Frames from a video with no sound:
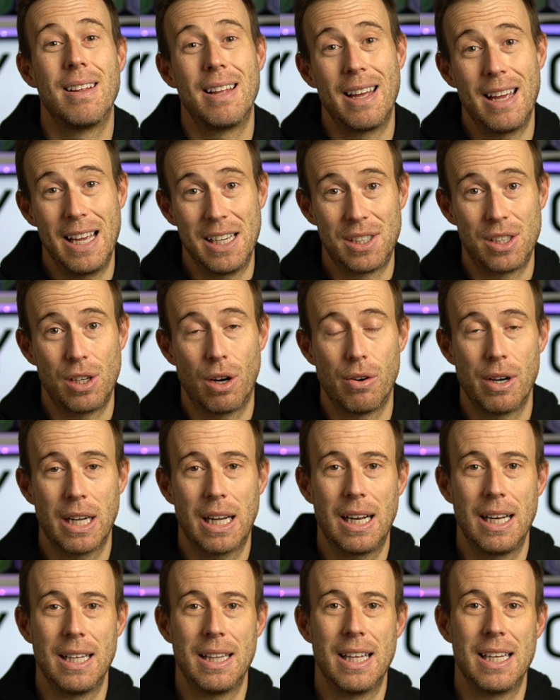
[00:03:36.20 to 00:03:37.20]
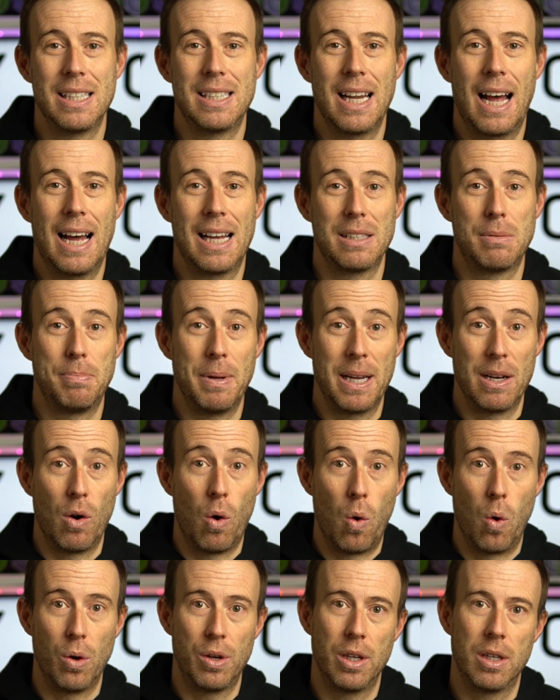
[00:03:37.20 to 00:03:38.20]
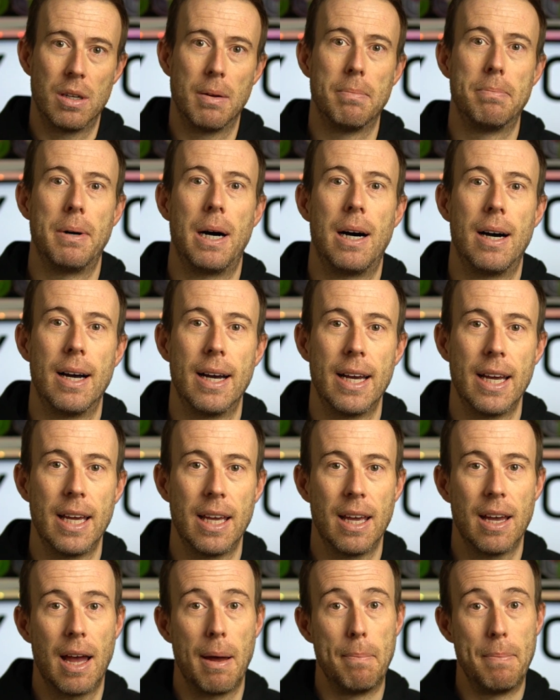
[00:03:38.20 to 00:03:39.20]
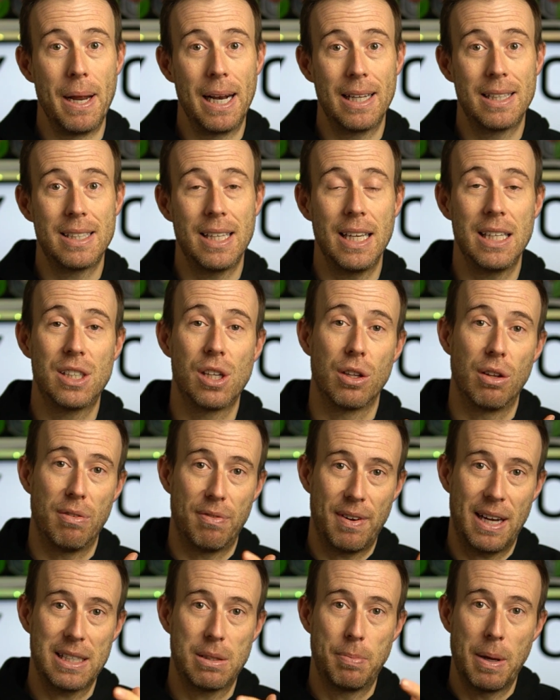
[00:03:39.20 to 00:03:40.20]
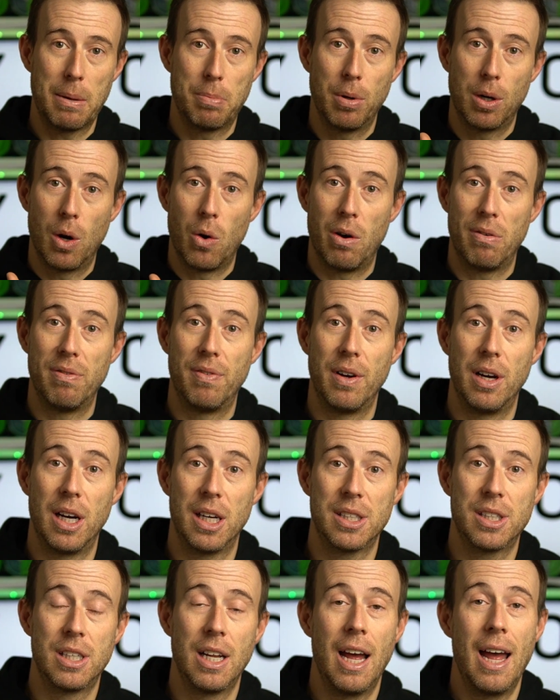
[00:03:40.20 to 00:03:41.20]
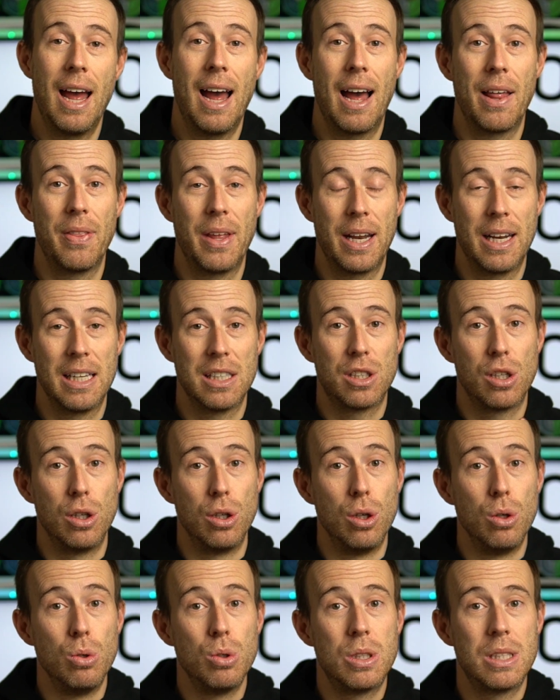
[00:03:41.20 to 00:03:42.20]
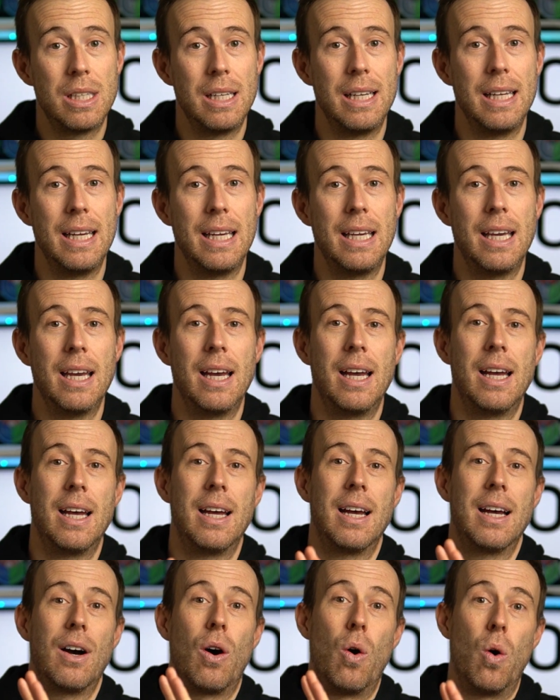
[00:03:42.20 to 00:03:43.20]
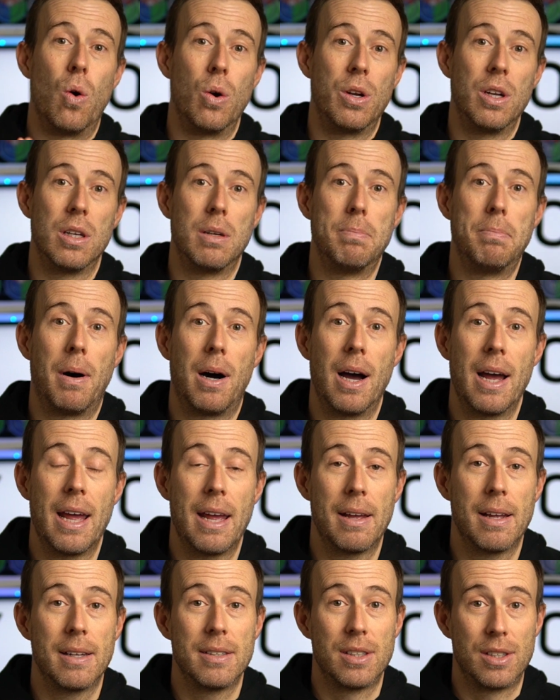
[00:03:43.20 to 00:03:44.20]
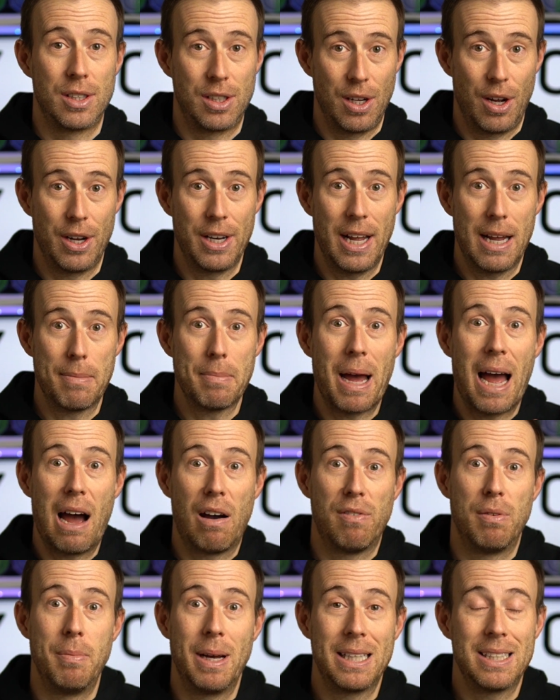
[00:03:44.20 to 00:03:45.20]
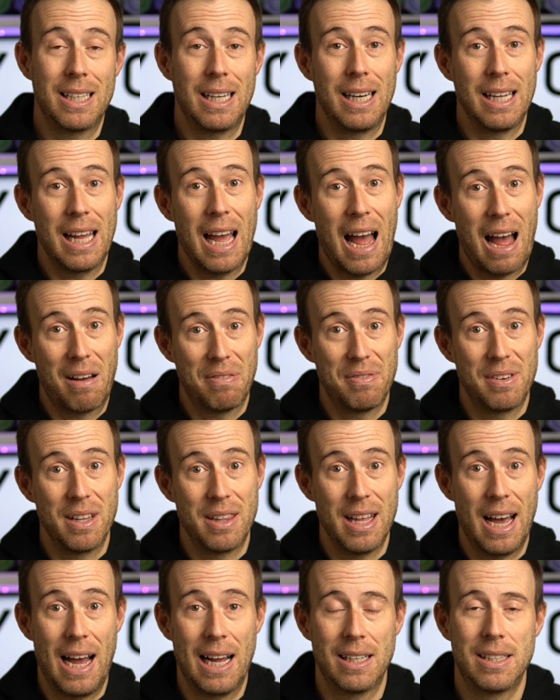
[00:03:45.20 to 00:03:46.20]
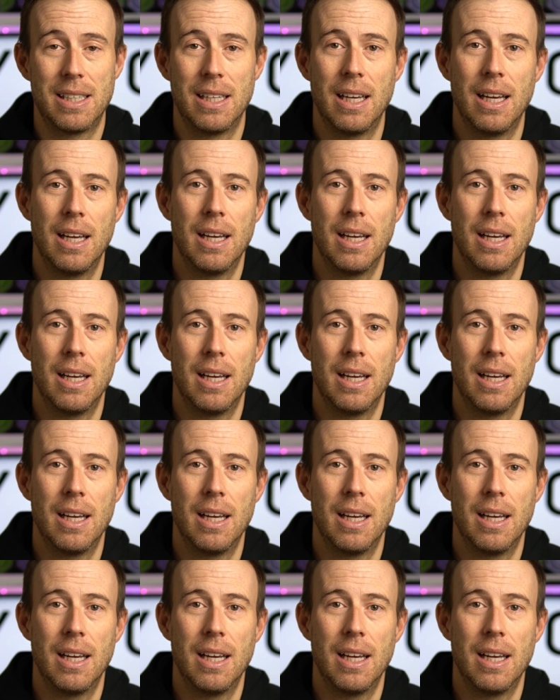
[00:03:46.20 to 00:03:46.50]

Historically, this has been ordered by ability, so the fast people go off first, and then it's loosely ordered by surname, alphabetically after that.